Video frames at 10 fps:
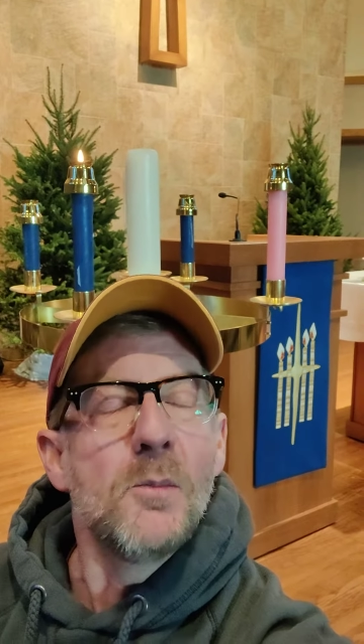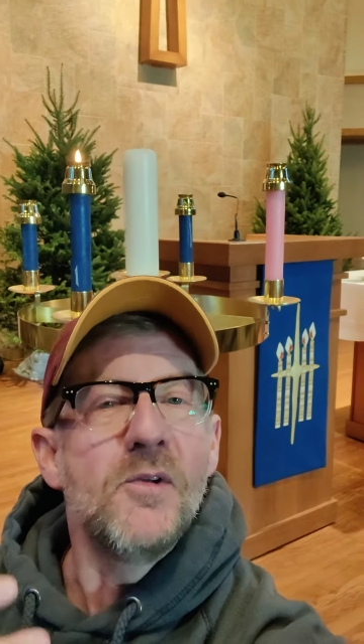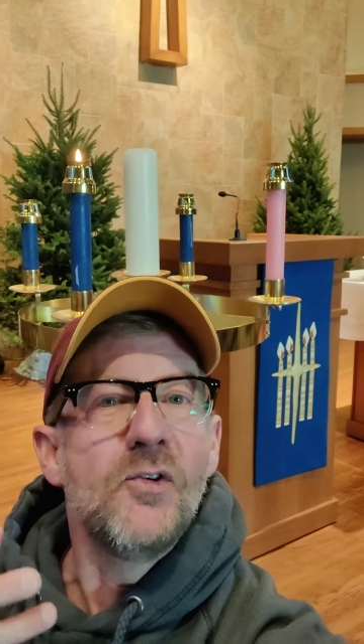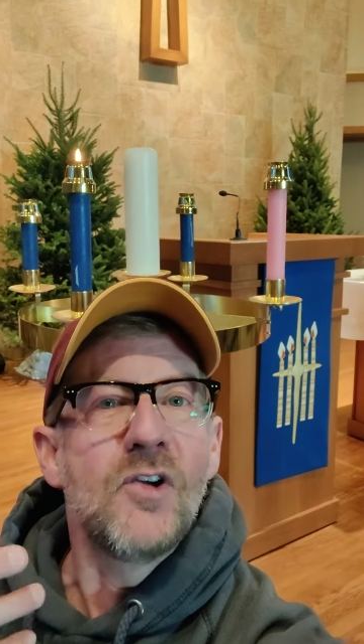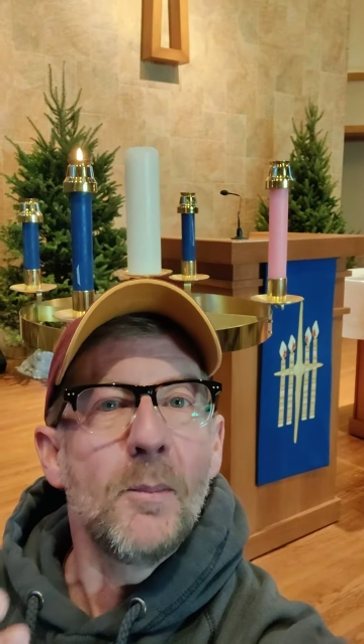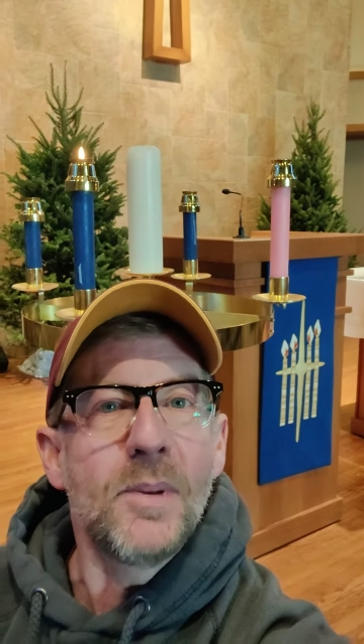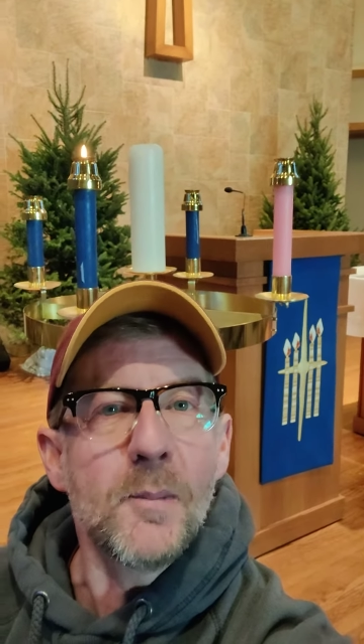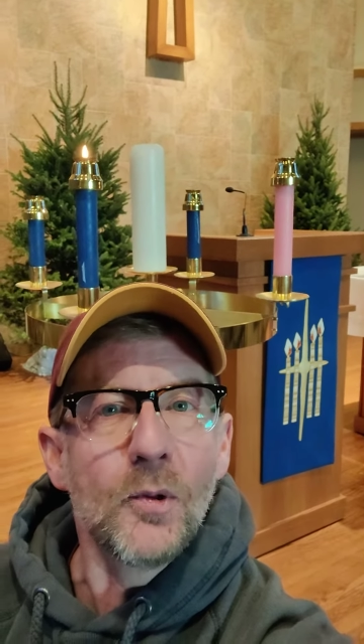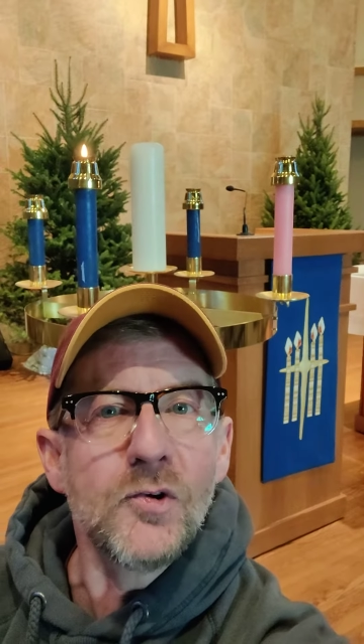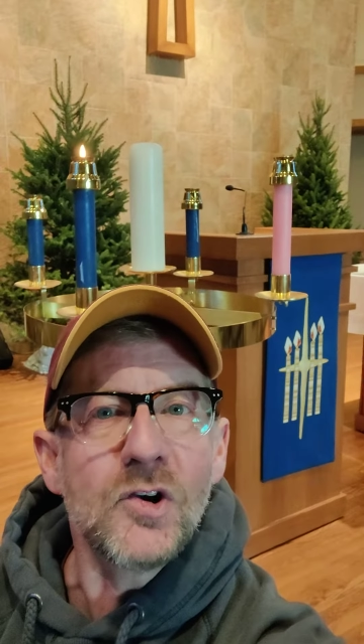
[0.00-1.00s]
But if you've got
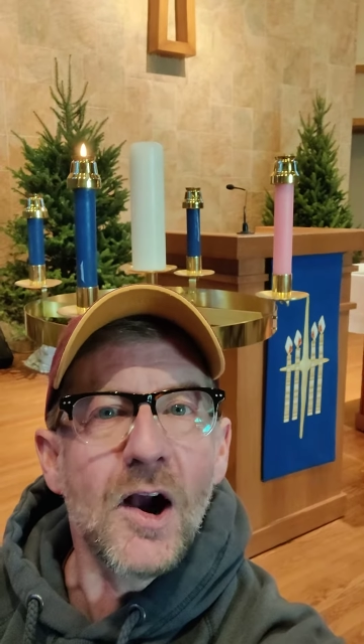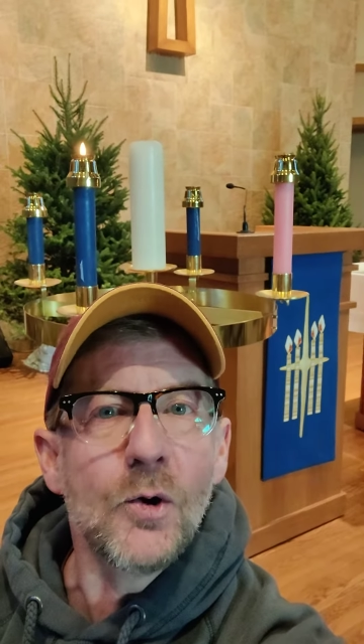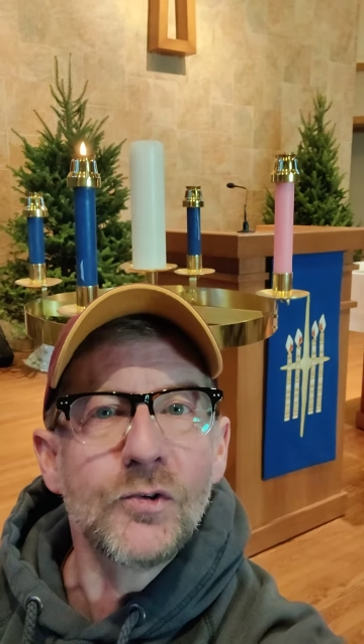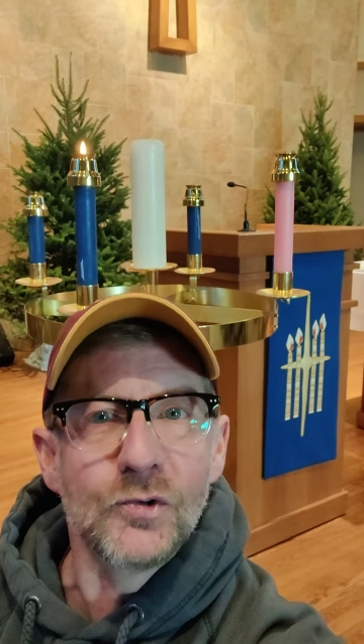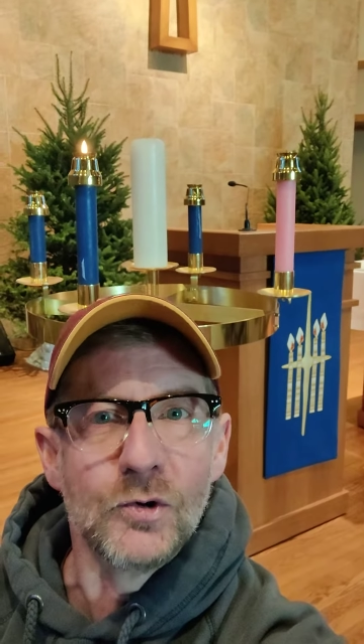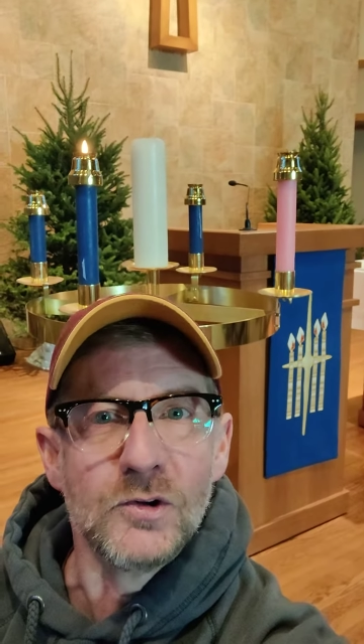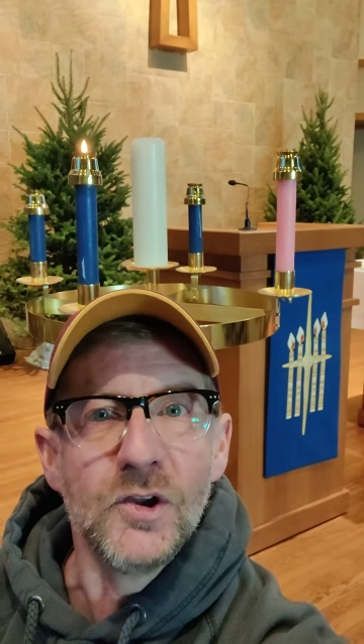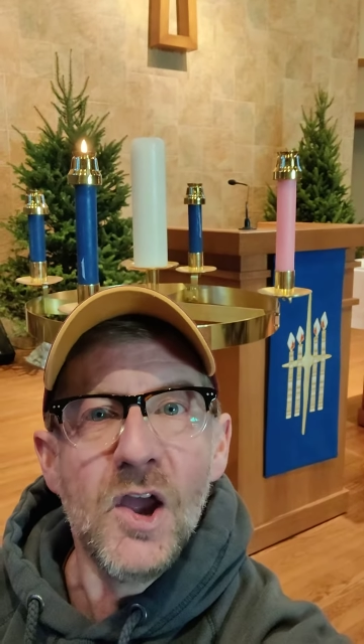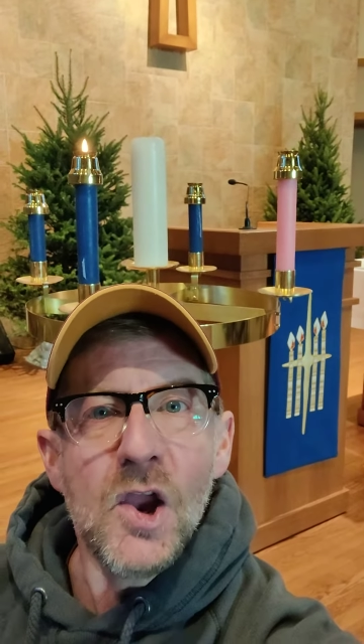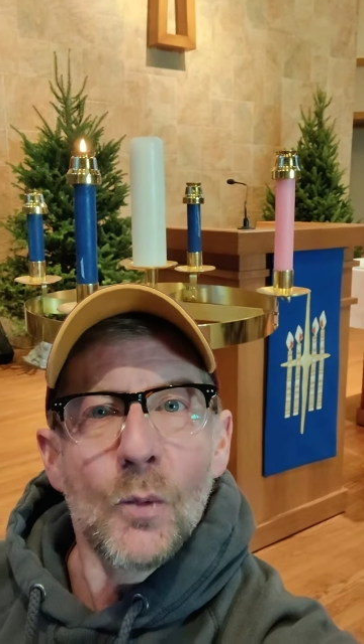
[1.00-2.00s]
people in your household,